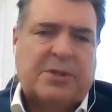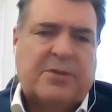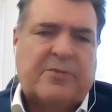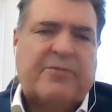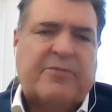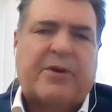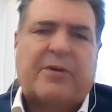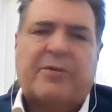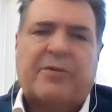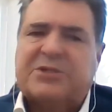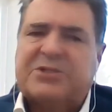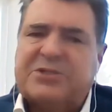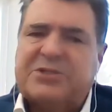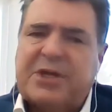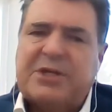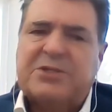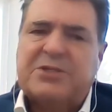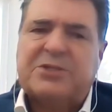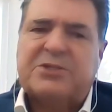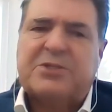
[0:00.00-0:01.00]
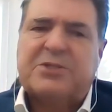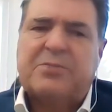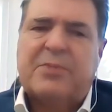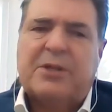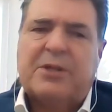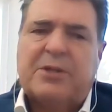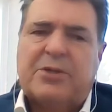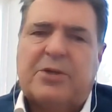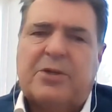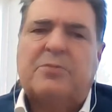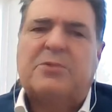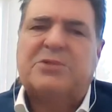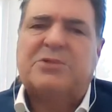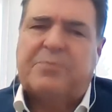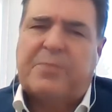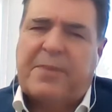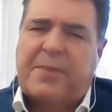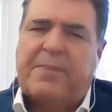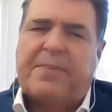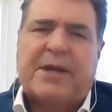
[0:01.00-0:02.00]
various stages of melanomas,
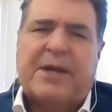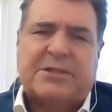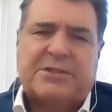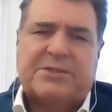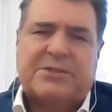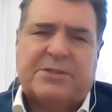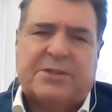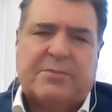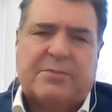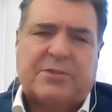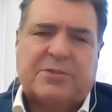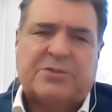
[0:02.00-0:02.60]
but that's the number.